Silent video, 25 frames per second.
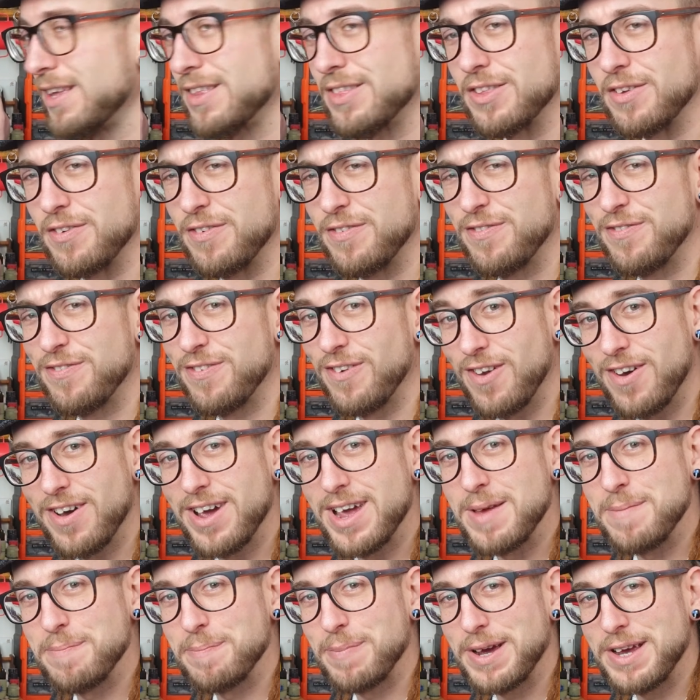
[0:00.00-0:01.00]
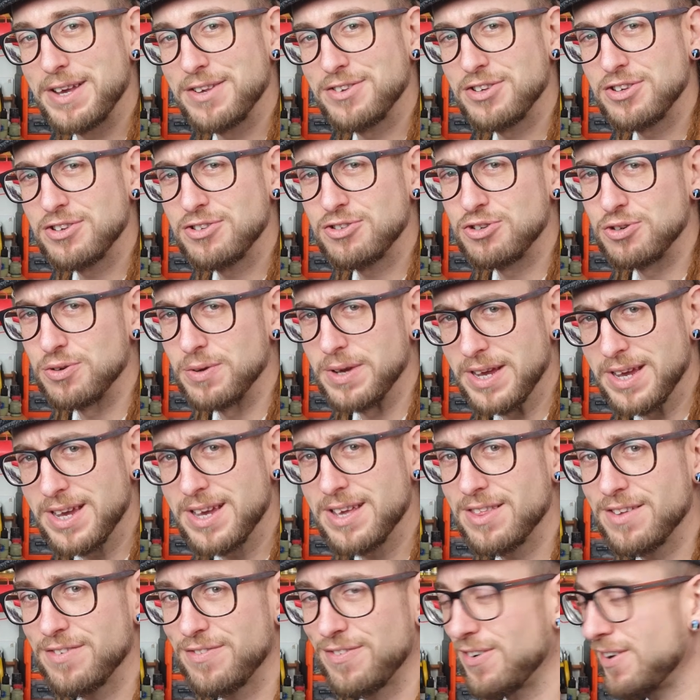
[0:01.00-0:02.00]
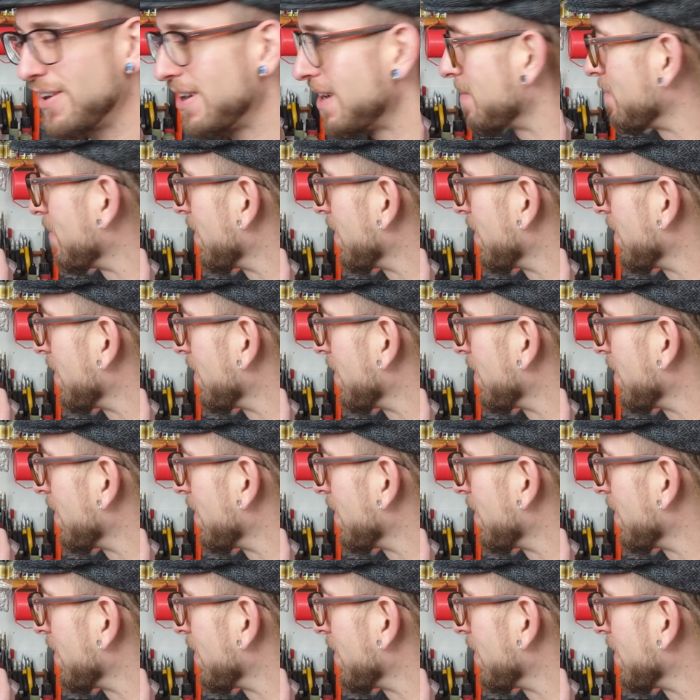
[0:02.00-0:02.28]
the flying bases? Do you hear the flying